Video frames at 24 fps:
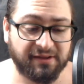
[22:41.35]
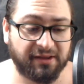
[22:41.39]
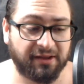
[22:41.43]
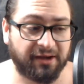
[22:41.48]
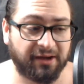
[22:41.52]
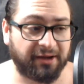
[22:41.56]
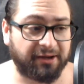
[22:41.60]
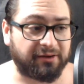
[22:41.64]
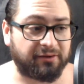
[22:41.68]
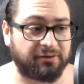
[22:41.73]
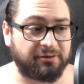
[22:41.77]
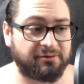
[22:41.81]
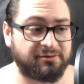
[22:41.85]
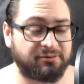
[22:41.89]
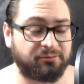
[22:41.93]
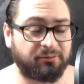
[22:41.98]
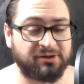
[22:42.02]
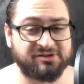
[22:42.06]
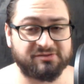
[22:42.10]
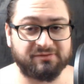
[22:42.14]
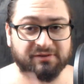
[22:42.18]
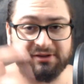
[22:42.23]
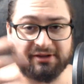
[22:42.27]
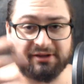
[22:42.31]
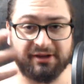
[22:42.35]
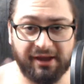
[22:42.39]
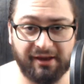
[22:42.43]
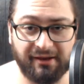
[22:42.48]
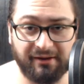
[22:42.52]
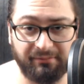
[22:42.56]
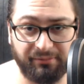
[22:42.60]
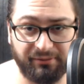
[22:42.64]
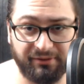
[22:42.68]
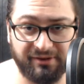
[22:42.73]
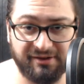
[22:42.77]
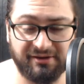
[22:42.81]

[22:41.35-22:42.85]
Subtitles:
I could do ones with cannabis